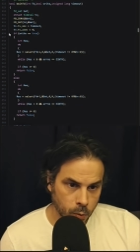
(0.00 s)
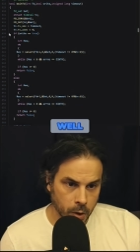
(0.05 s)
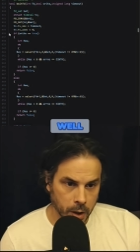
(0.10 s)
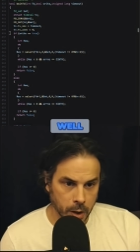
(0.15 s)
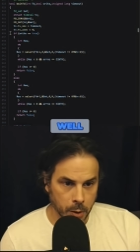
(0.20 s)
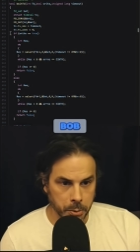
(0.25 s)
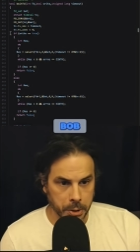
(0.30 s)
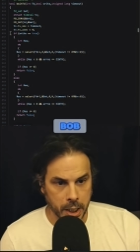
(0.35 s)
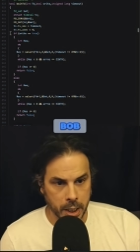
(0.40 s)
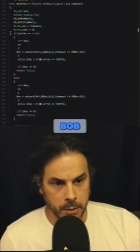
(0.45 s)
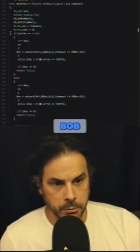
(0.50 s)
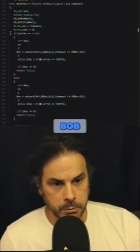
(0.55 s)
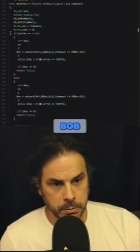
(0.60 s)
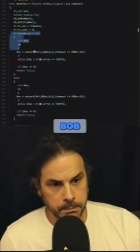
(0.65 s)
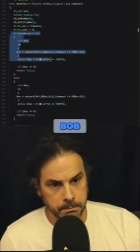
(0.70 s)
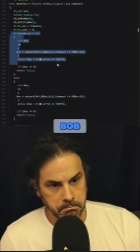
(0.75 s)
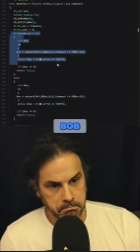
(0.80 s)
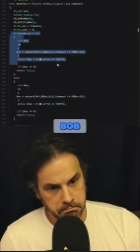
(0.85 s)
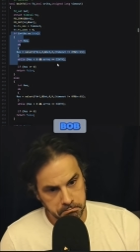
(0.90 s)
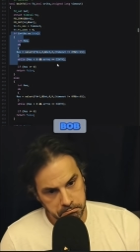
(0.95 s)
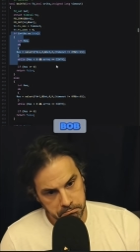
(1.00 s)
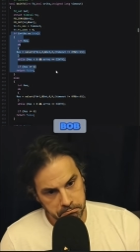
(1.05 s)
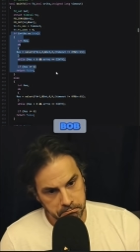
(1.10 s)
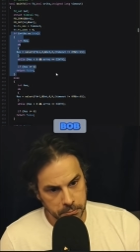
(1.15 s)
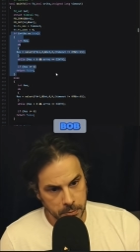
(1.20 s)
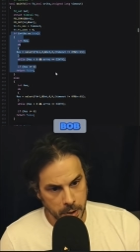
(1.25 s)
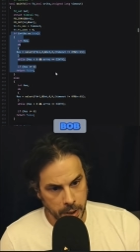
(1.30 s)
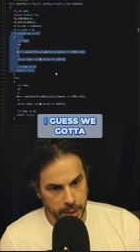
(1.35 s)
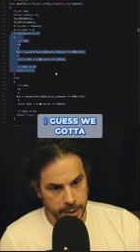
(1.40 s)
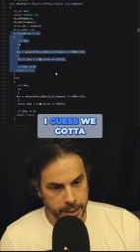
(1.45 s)
Well, Bob,
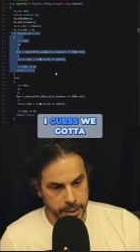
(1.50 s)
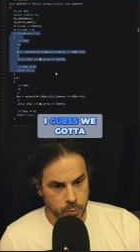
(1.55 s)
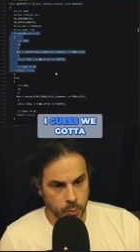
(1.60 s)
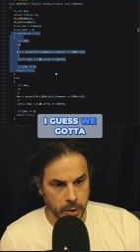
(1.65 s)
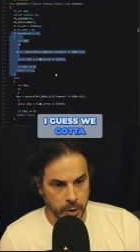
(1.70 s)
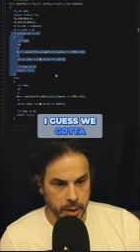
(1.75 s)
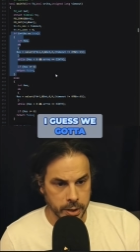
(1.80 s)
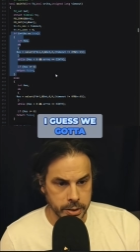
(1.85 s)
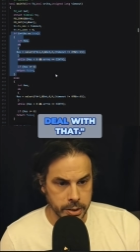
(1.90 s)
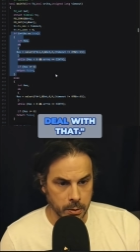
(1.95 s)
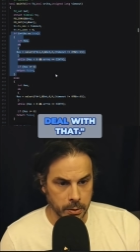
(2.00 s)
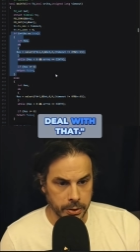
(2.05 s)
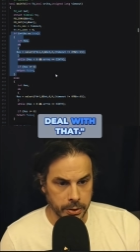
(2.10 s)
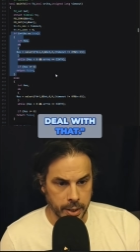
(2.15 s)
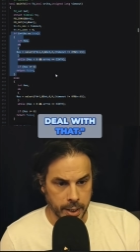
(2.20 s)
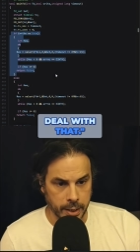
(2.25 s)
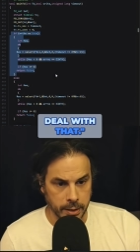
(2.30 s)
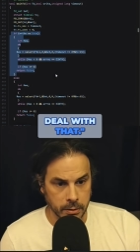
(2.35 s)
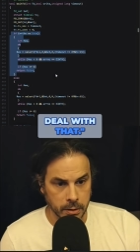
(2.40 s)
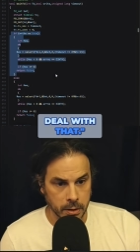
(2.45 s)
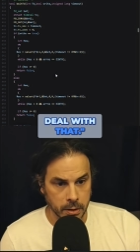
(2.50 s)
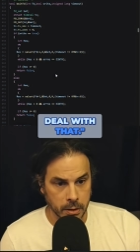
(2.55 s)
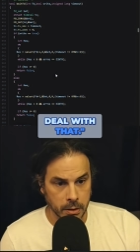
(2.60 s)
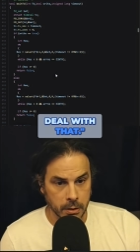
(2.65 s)
I guess we got to deal with that.